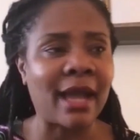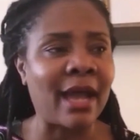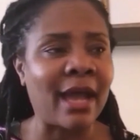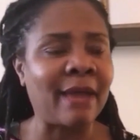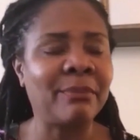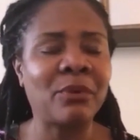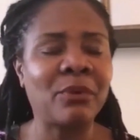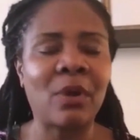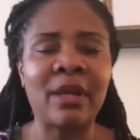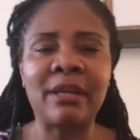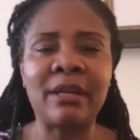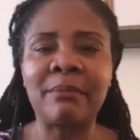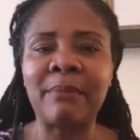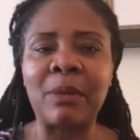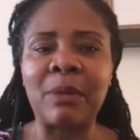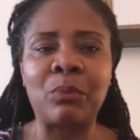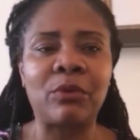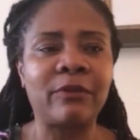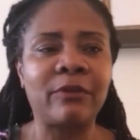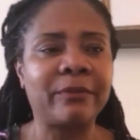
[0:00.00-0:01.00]
brought in my
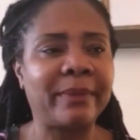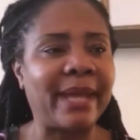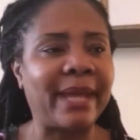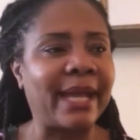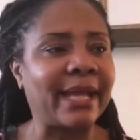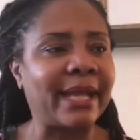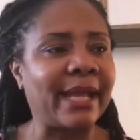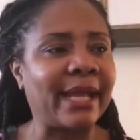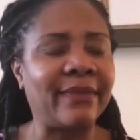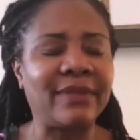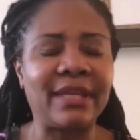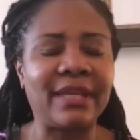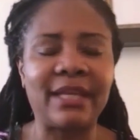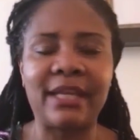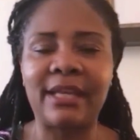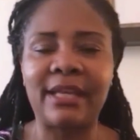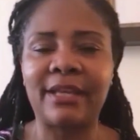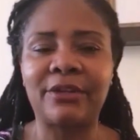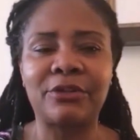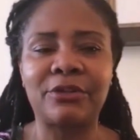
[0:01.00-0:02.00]
wolf pack, and the
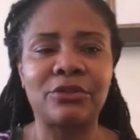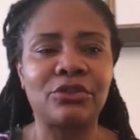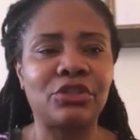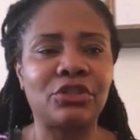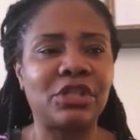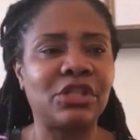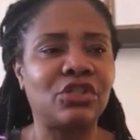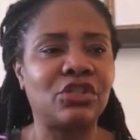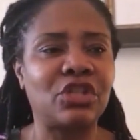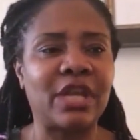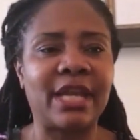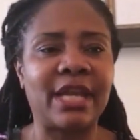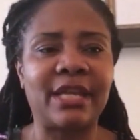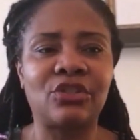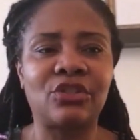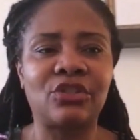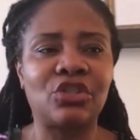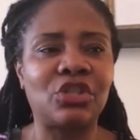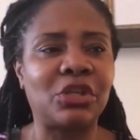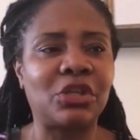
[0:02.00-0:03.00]
energy
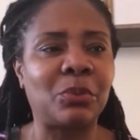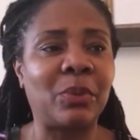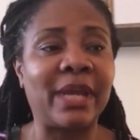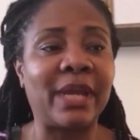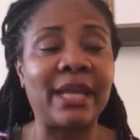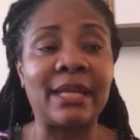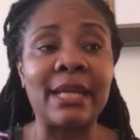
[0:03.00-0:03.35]
changed in a way.